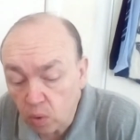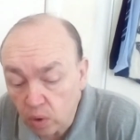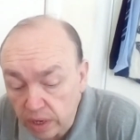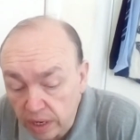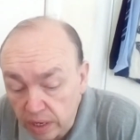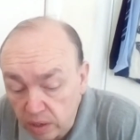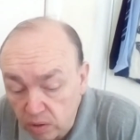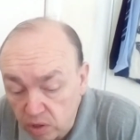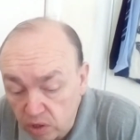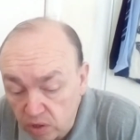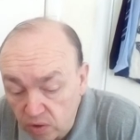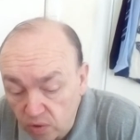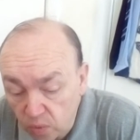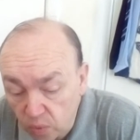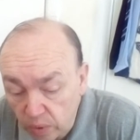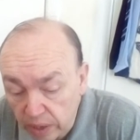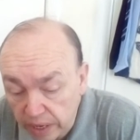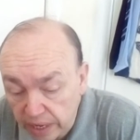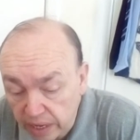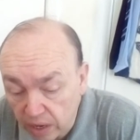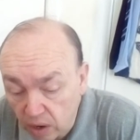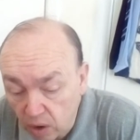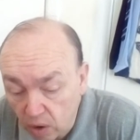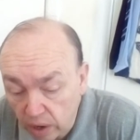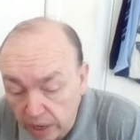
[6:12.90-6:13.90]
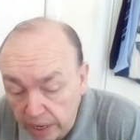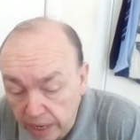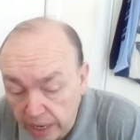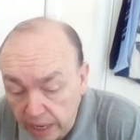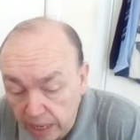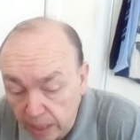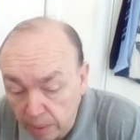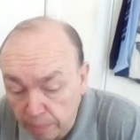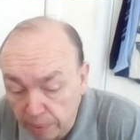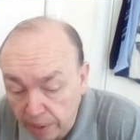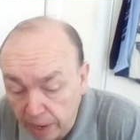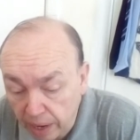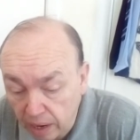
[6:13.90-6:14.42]
What else have we got
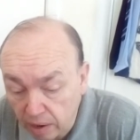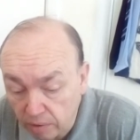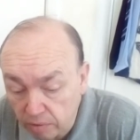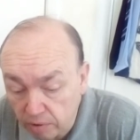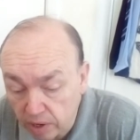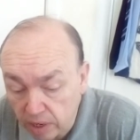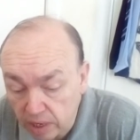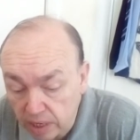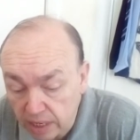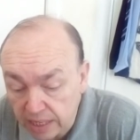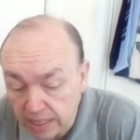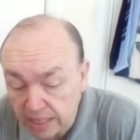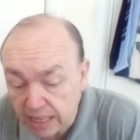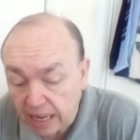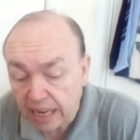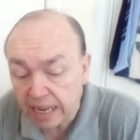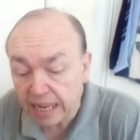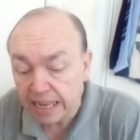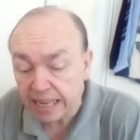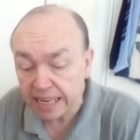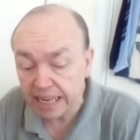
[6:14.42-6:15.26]
here? Power rollers.